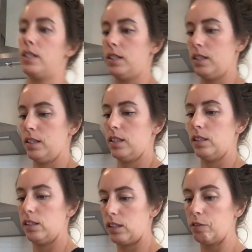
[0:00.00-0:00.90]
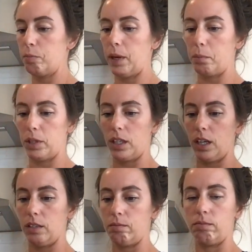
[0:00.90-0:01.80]
stuffed pepper
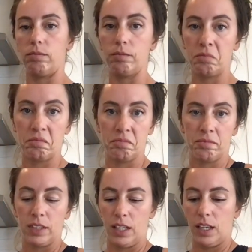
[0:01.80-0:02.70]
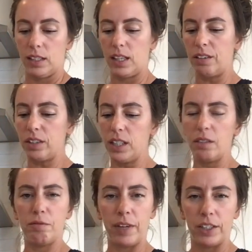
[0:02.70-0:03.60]
gut. It's not really
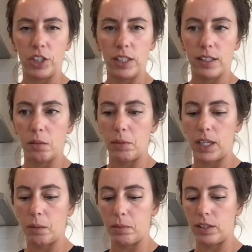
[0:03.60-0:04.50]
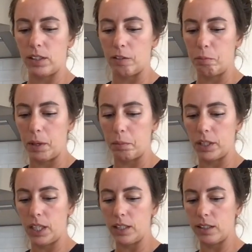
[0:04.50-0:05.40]
the veggies that make up the stuffed
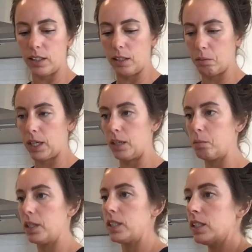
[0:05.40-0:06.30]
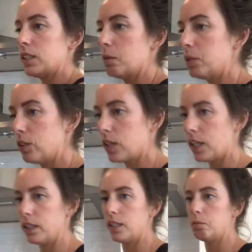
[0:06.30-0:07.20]
pepper guts, in my opinion. I mean, you
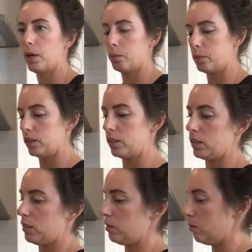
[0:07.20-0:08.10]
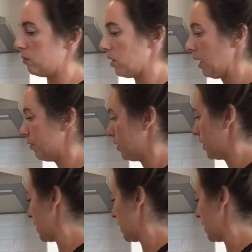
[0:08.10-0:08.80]
kind of need peppers to have the